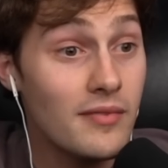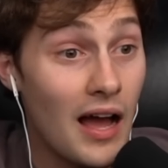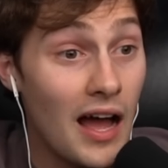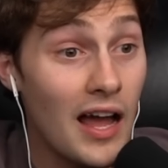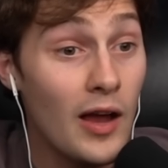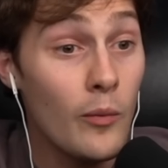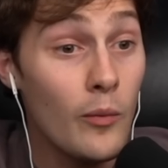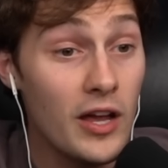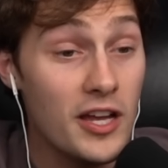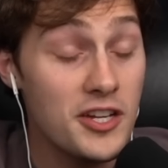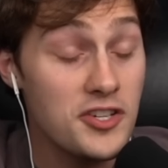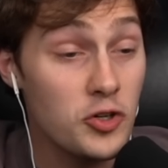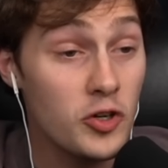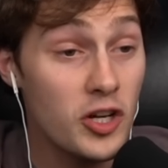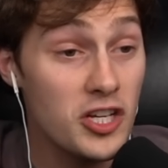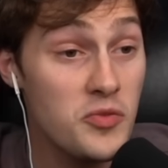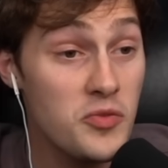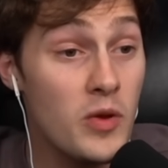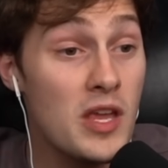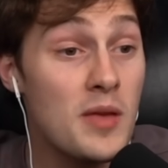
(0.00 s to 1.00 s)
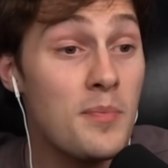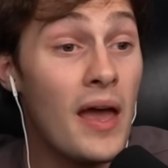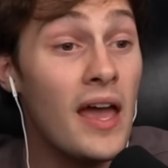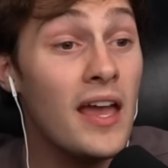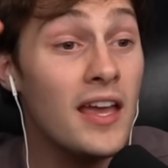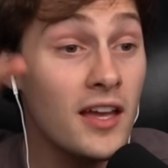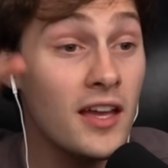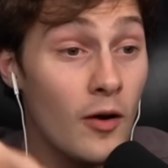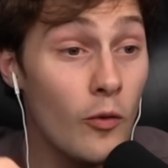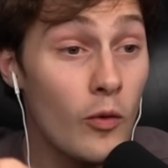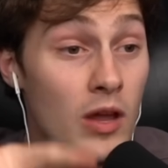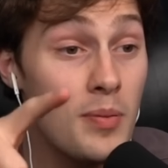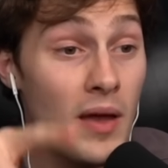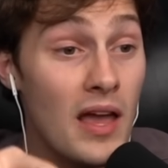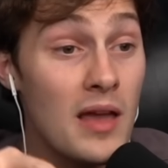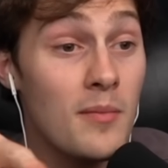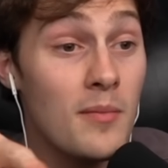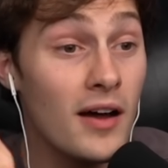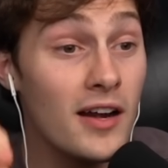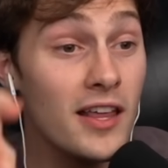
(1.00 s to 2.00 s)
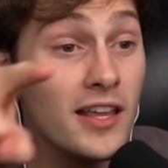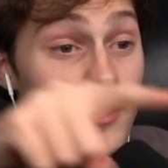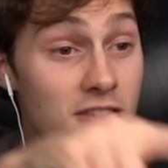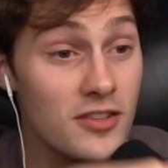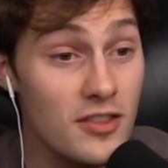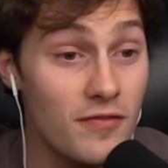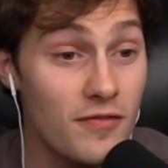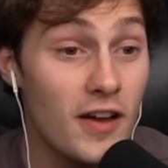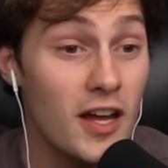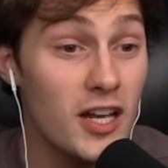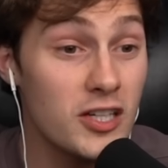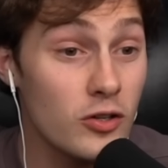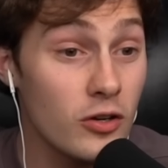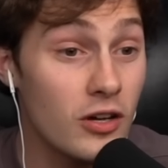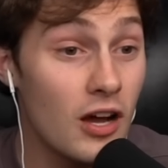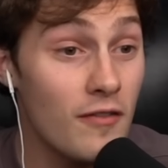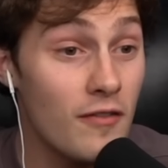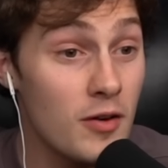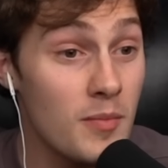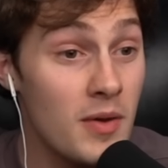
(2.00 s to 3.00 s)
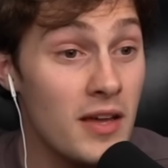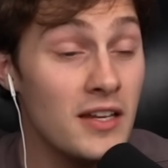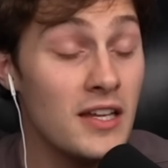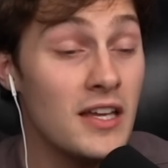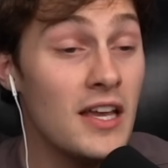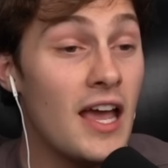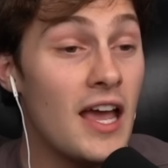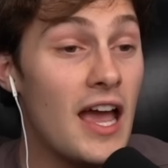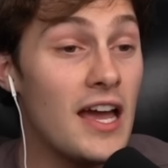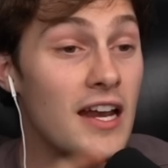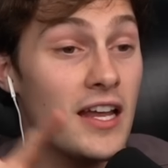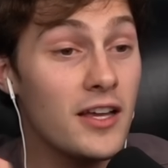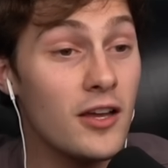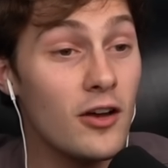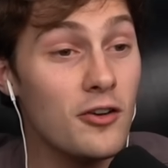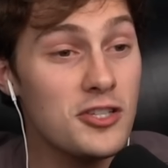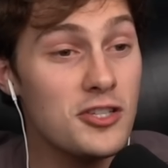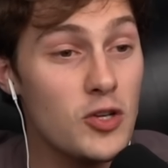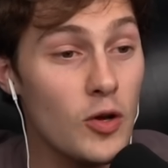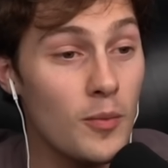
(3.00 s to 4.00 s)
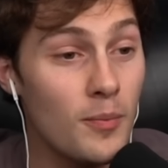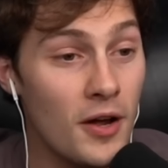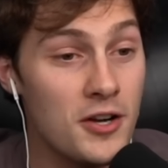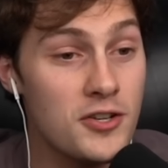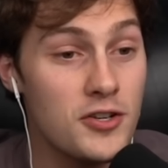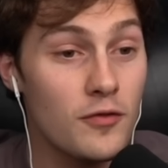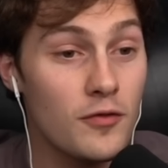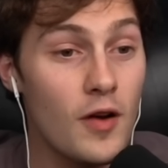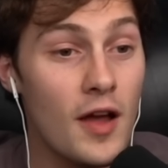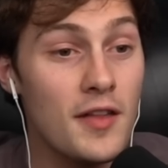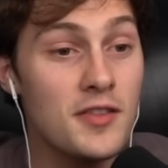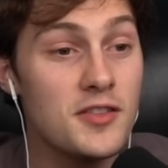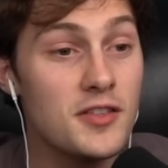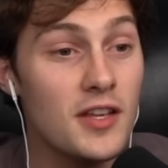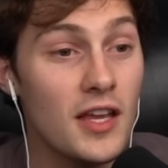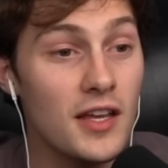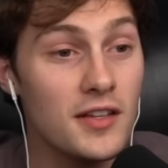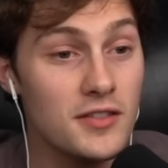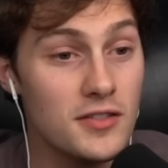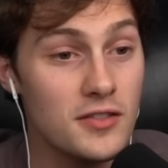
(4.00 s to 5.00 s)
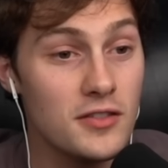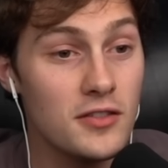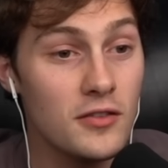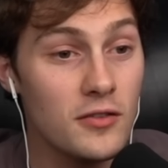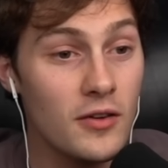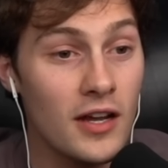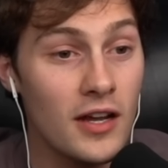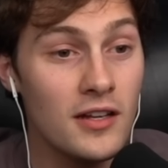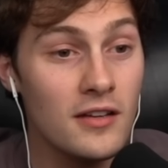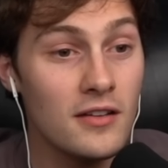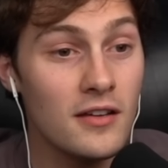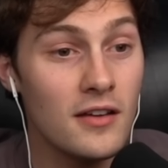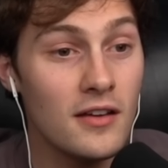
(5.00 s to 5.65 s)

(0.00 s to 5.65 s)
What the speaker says: I wish, because we pay money into the federal government and it goes to a bunch of red states, right?